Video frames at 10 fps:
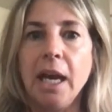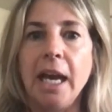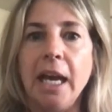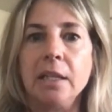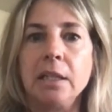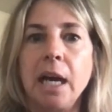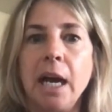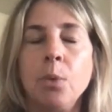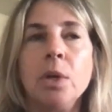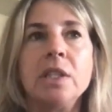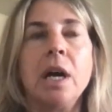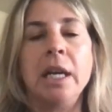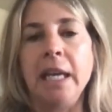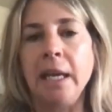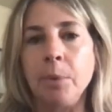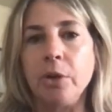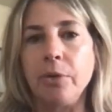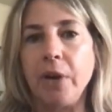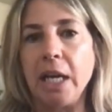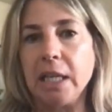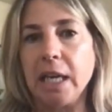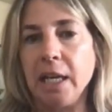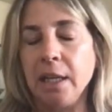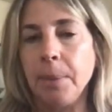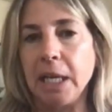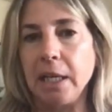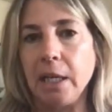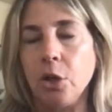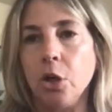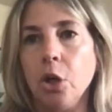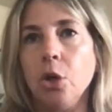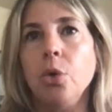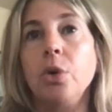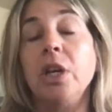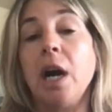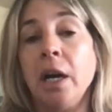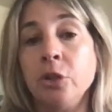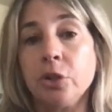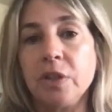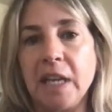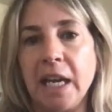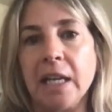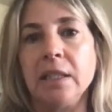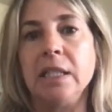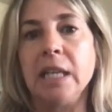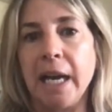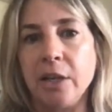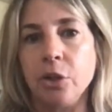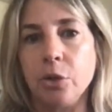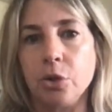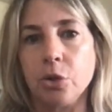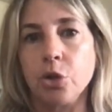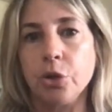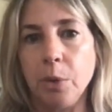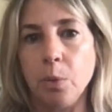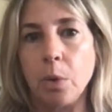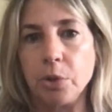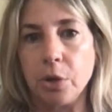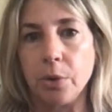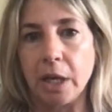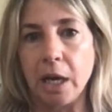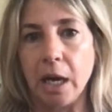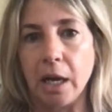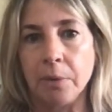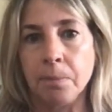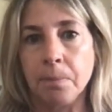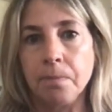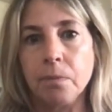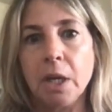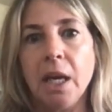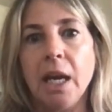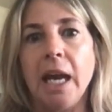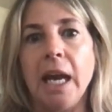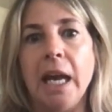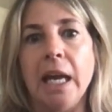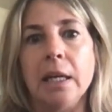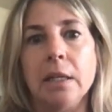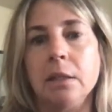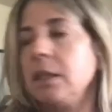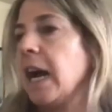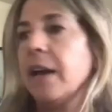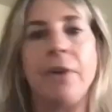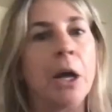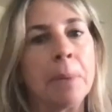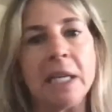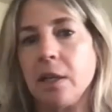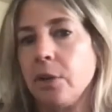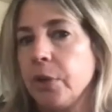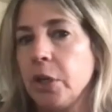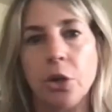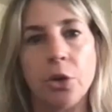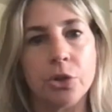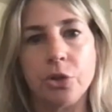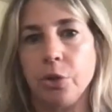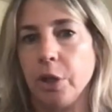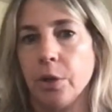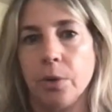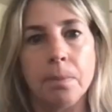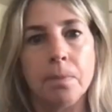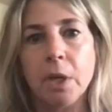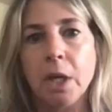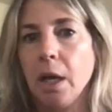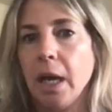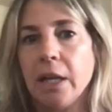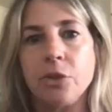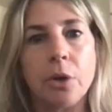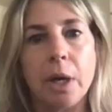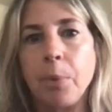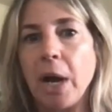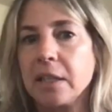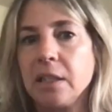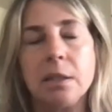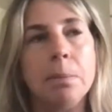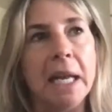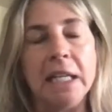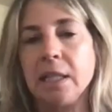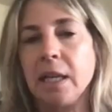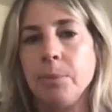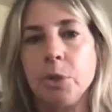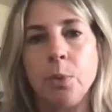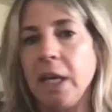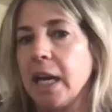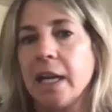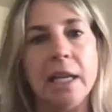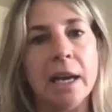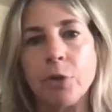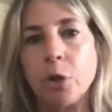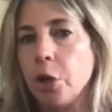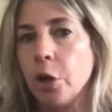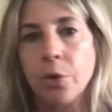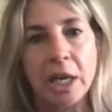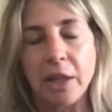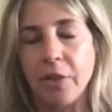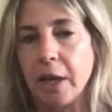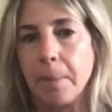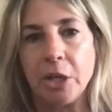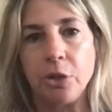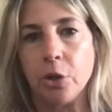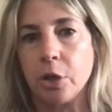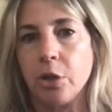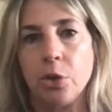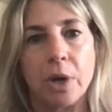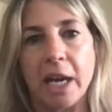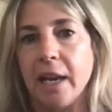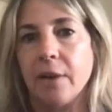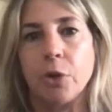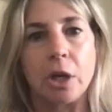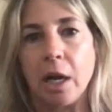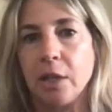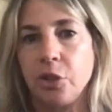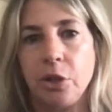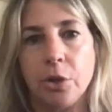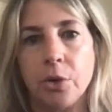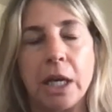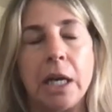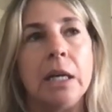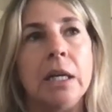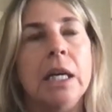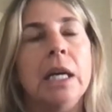and I was unable to find anybody who could understand, diagnose, or treat what was going on. And I found myself in a yoga studio. And so I practiced many times a week. I had never known anything about yoga, nor had ever gone to yoga.